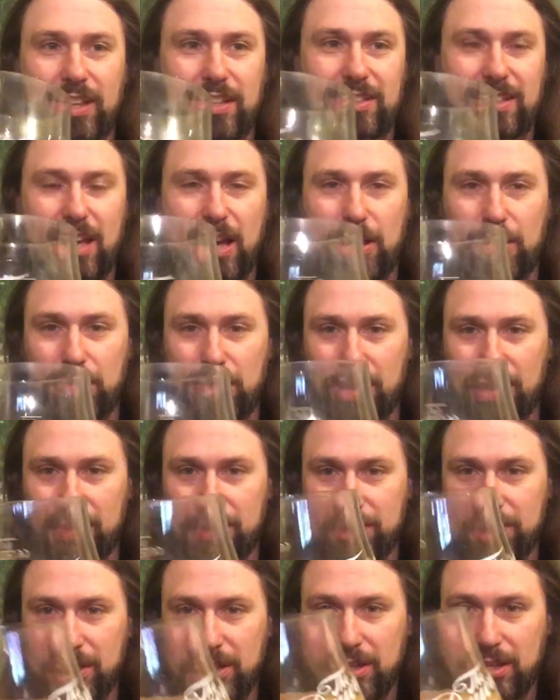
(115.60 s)
the out of
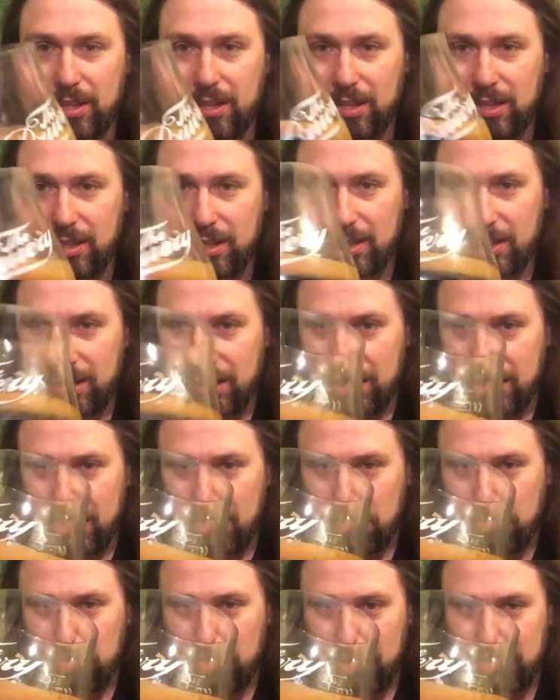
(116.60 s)
the
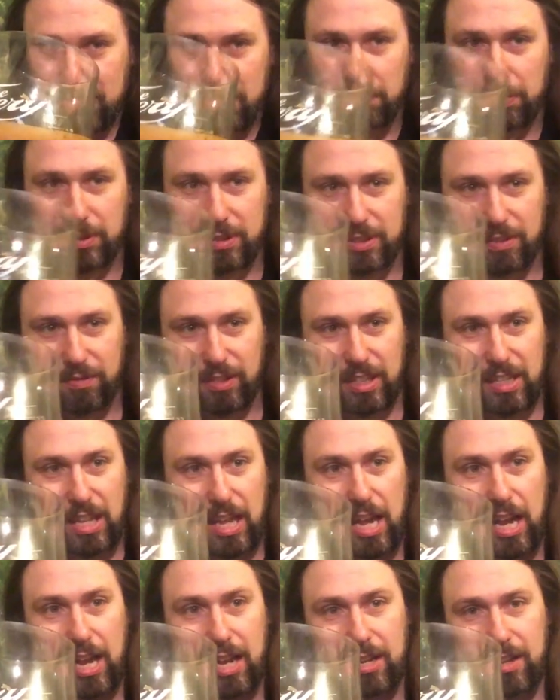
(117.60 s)
the precipice of the
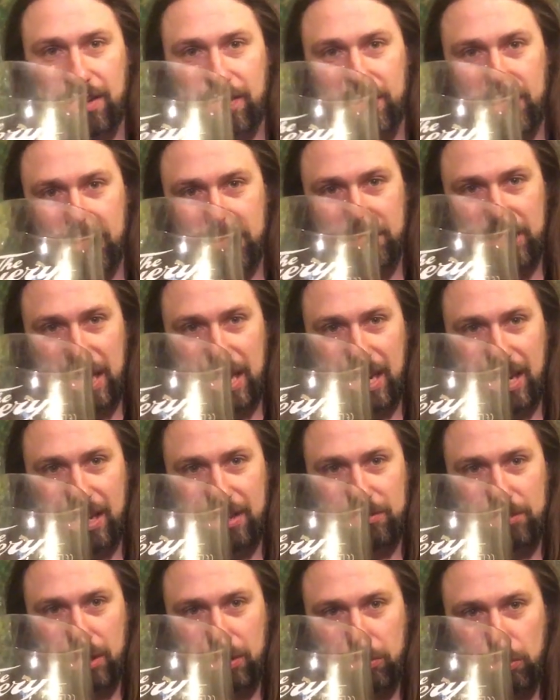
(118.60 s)
glass of the
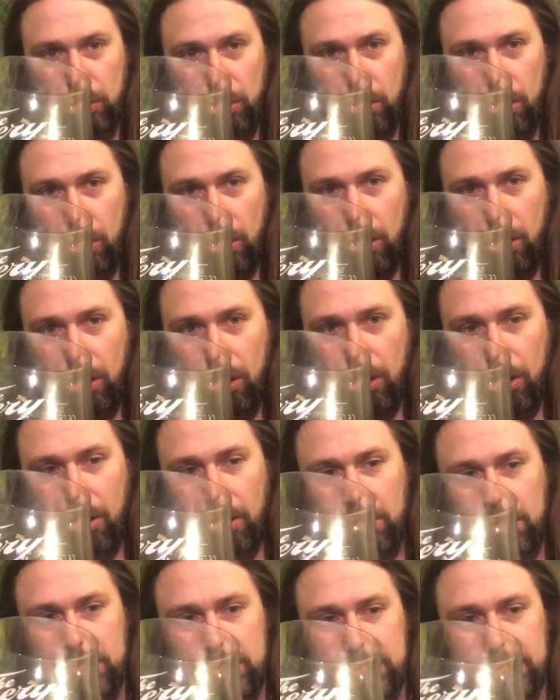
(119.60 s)
can, like
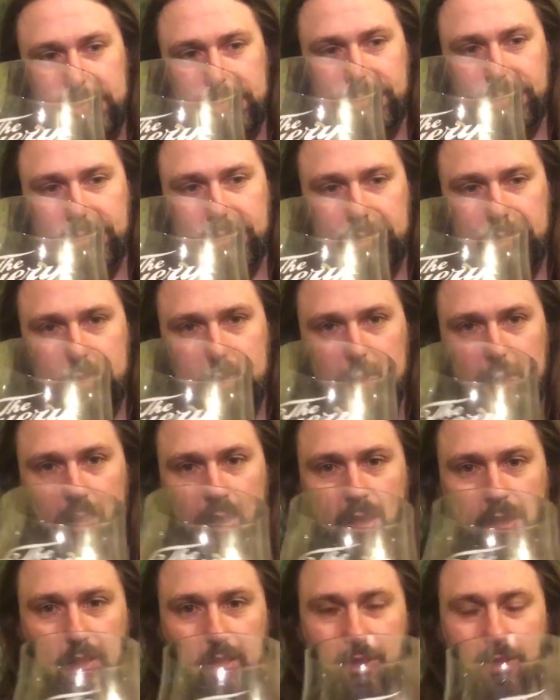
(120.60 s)
raw.
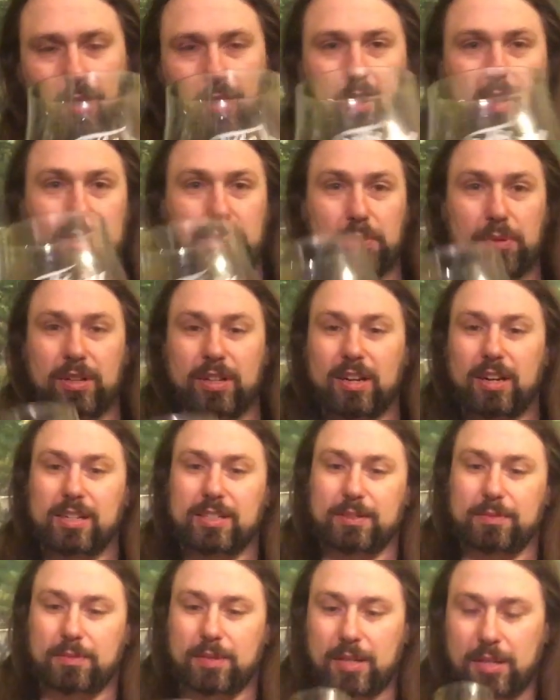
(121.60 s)
So that's pretty
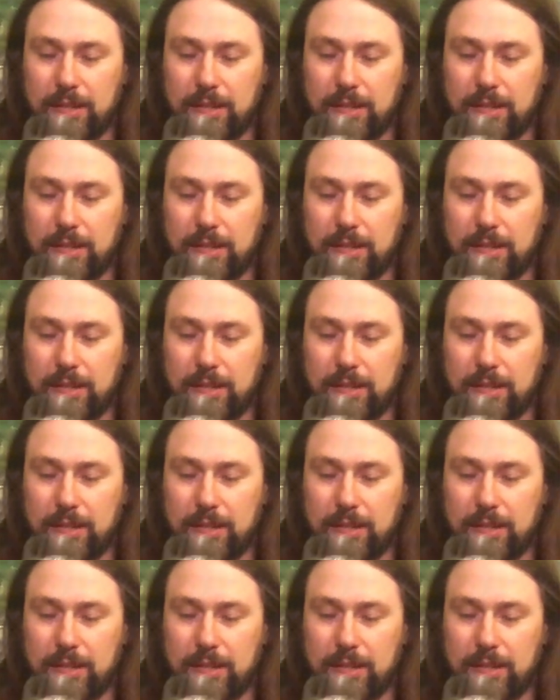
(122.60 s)
awesome.